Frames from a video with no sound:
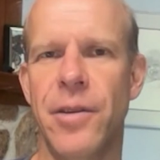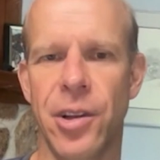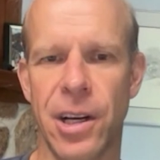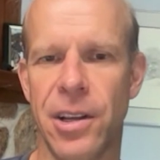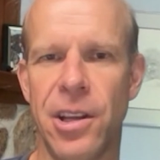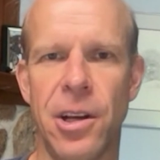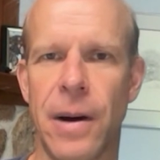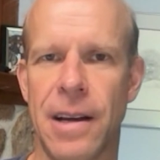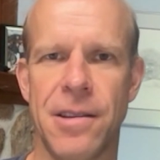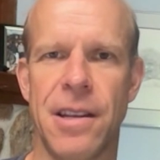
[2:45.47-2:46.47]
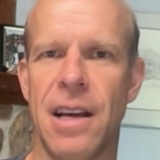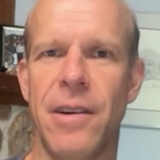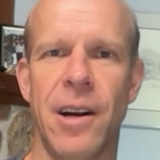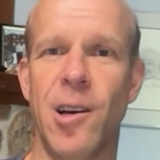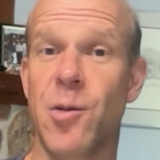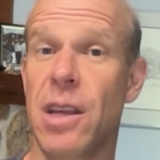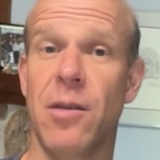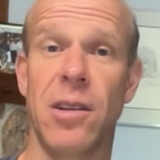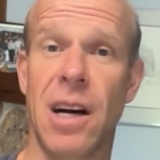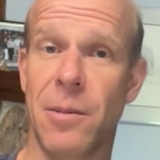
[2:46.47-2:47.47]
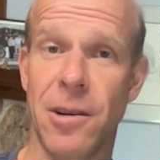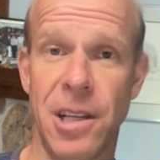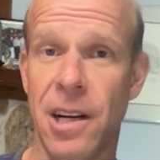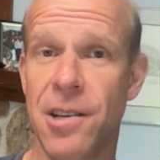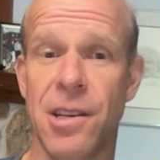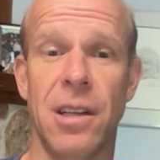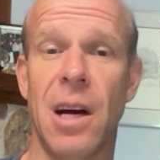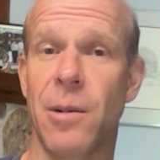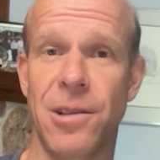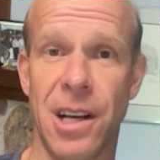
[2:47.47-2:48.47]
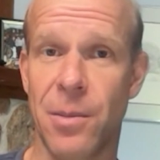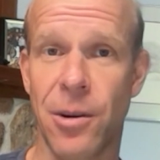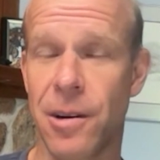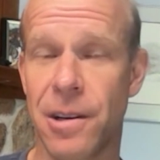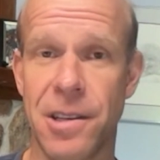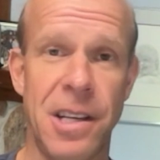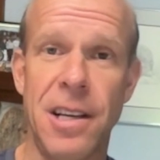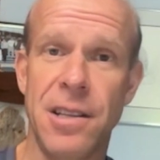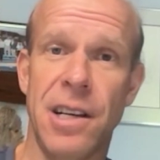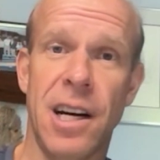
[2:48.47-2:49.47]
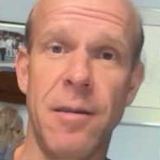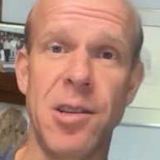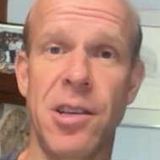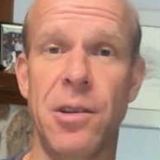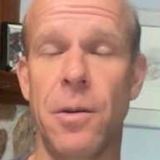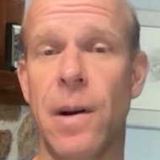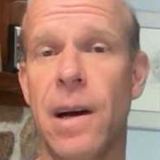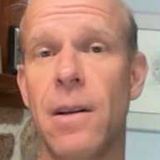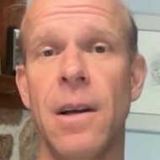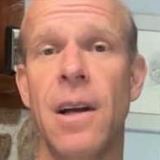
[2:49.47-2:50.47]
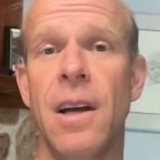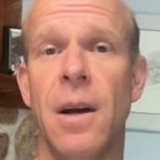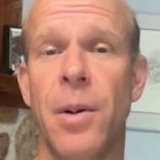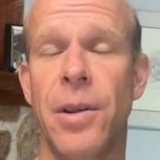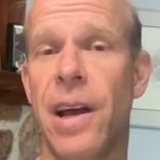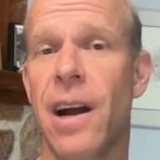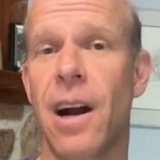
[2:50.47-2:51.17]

If you look in the US, they have areas where they have a lot more ticks and a lot more tick borne disease, and they obviously do well, but they